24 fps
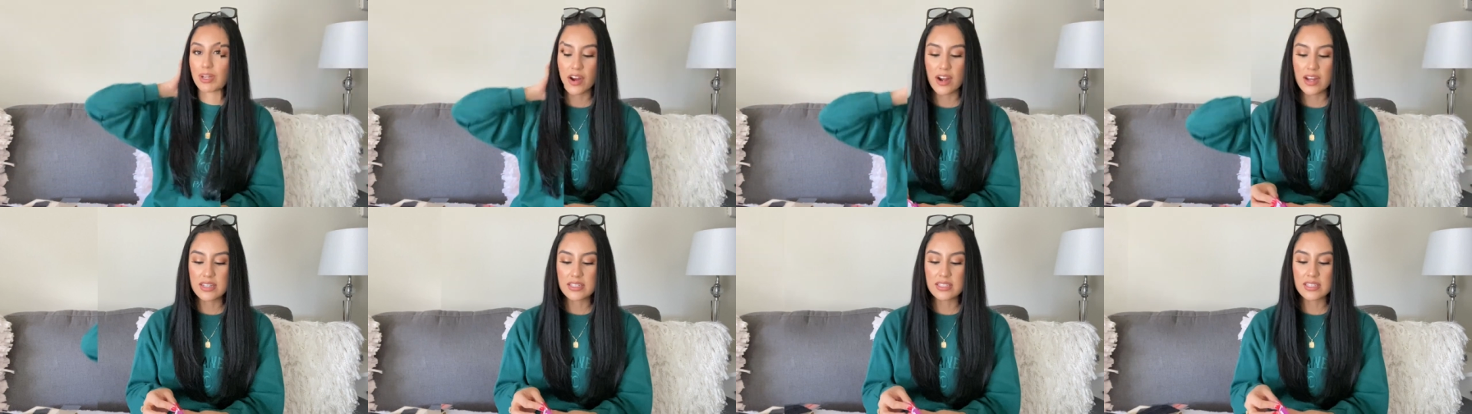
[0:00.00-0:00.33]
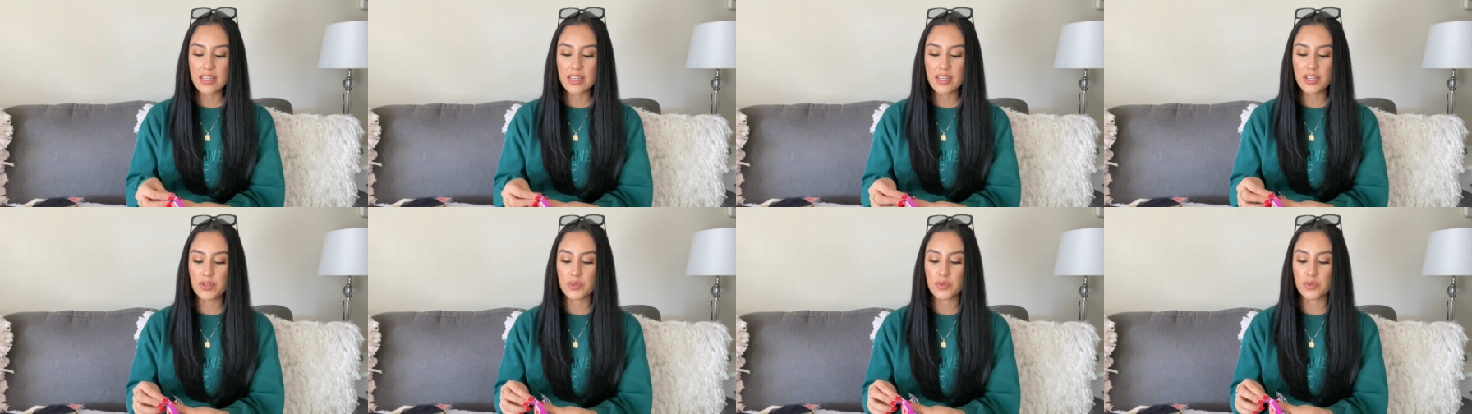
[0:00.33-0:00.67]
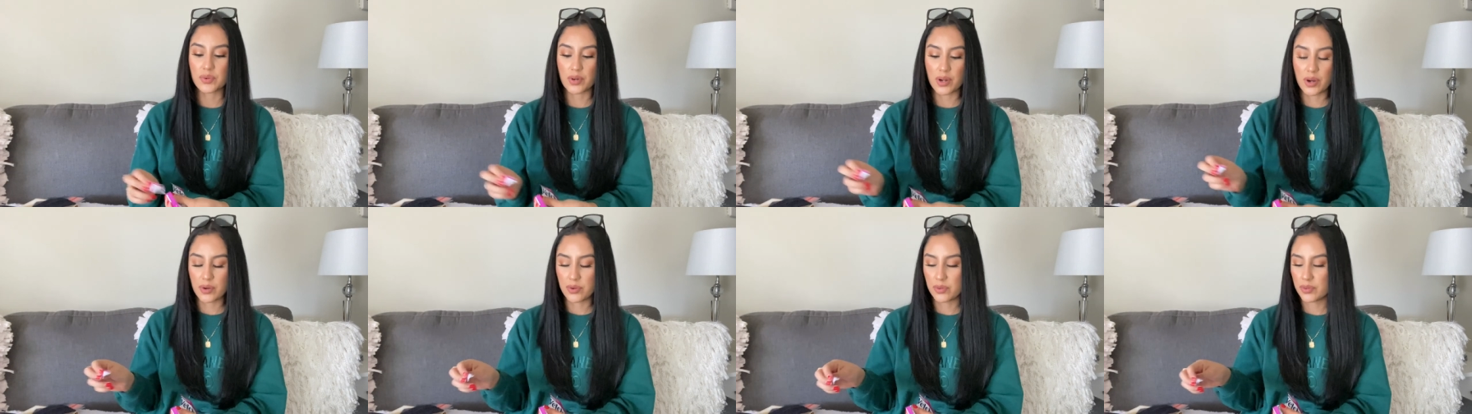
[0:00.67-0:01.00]
As far as like
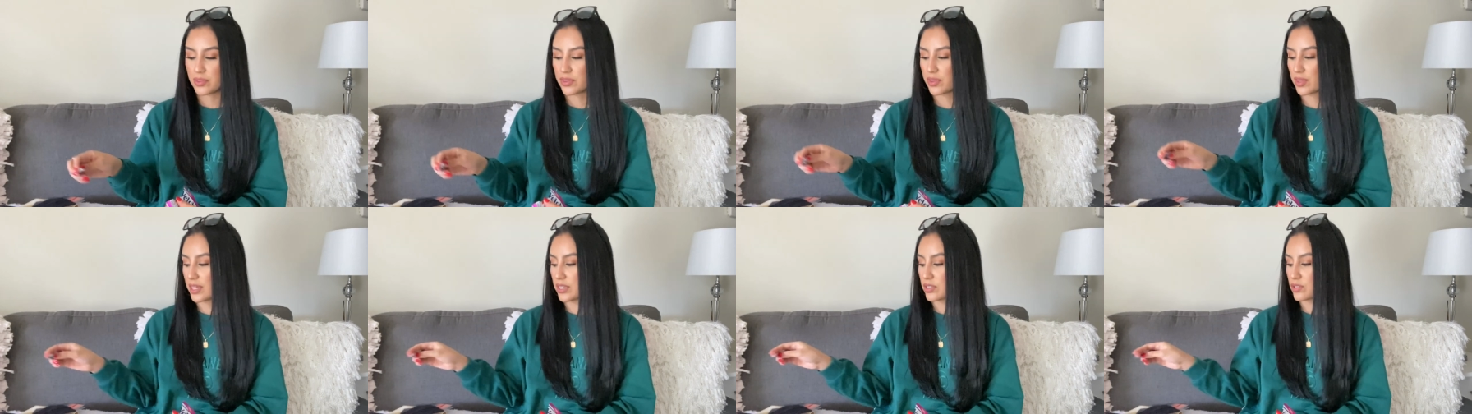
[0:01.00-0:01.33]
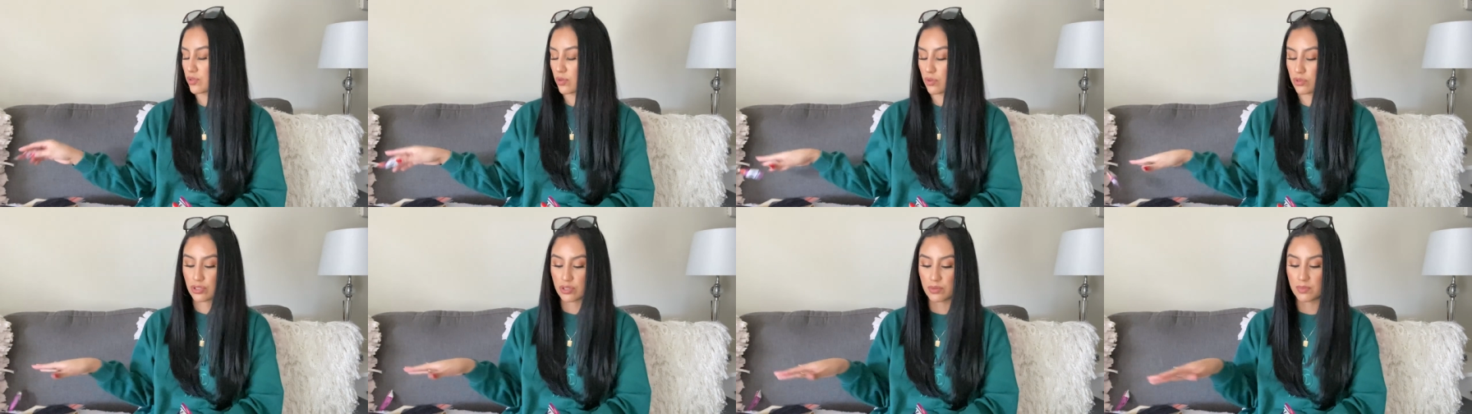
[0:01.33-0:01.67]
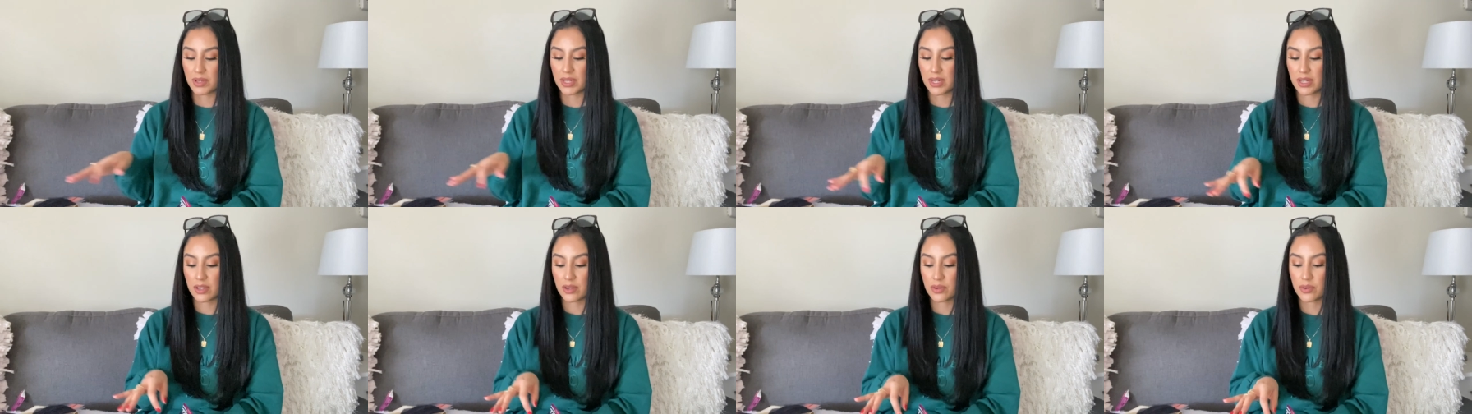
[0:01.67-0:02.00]
growth and social
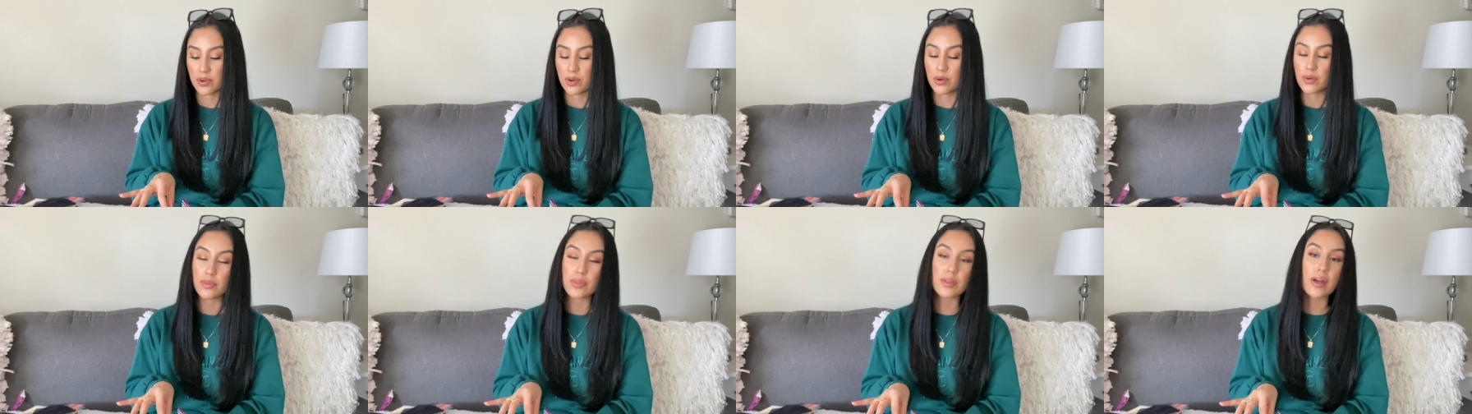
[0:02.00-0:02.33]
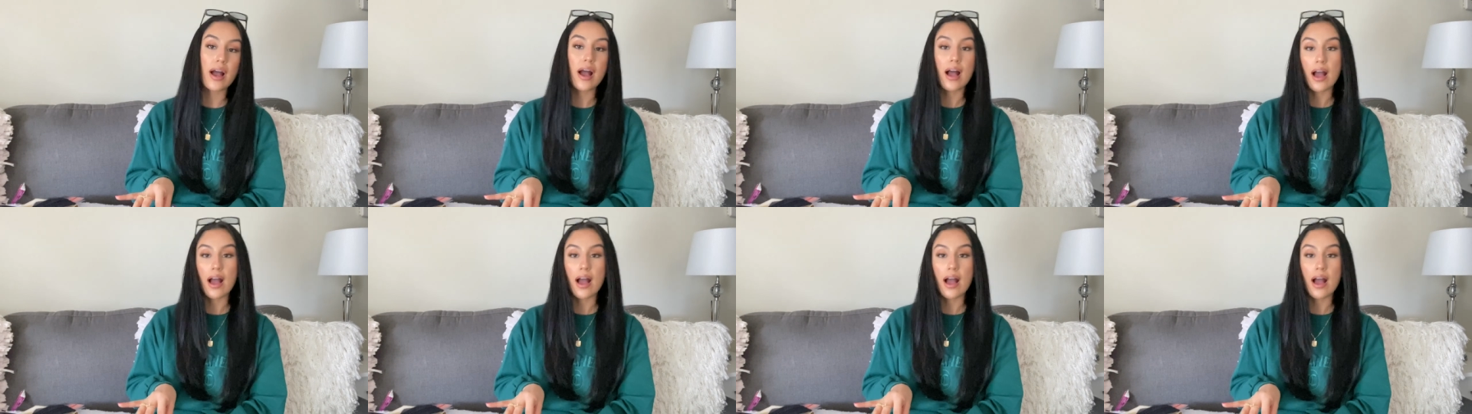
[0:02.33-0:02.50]
media growth,